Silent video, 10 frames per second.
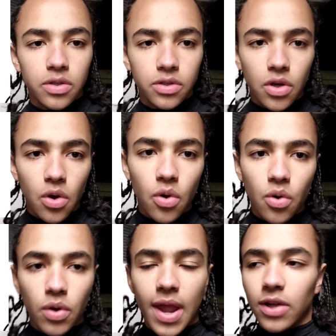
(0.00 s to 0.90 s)

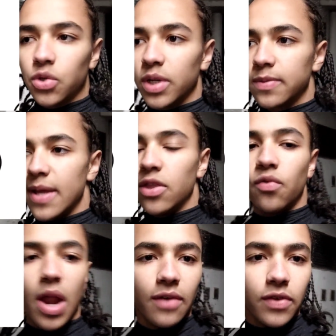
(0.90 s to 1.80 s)
So now to explain
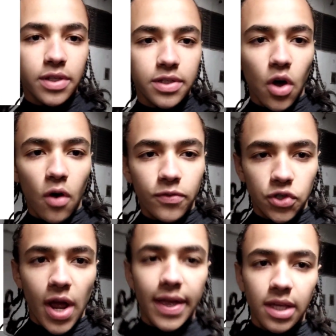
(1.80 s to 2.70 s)
the relevance of
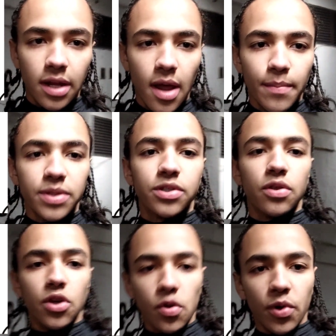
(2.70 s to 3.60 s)
triangular numbers
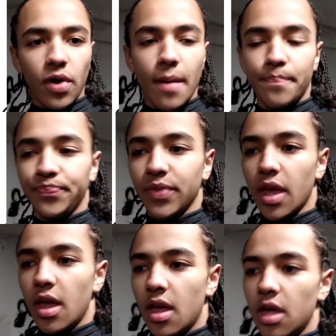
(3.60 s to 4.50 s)
to the numogram.
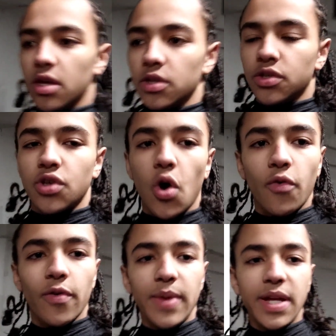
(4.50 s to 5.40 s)

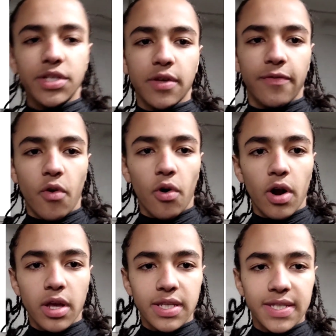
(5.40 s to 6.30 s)
So from each
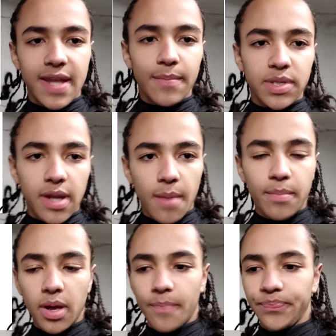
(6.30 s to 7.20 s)
sephora stems a
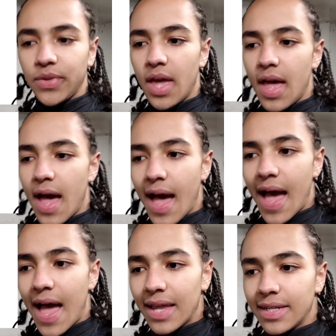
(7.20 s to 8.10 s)
number,
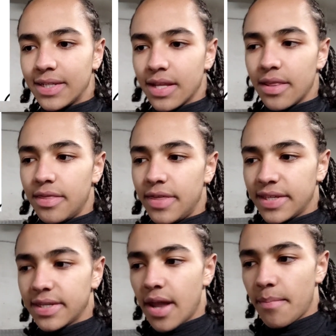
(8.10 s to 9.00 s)
and
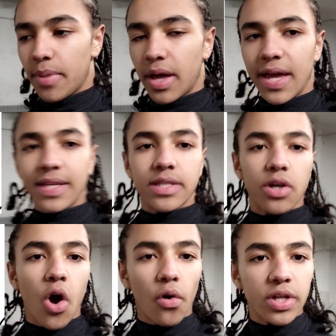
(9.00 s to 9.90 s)
this number is the
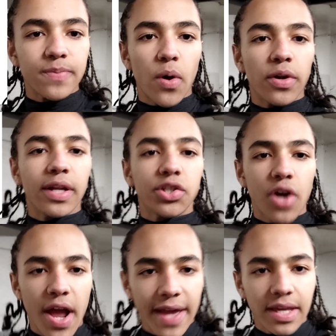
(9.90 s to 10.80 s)
corresponding
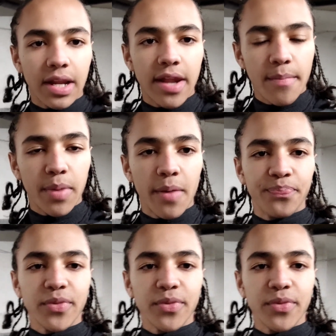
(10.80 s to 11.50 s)
triangular number.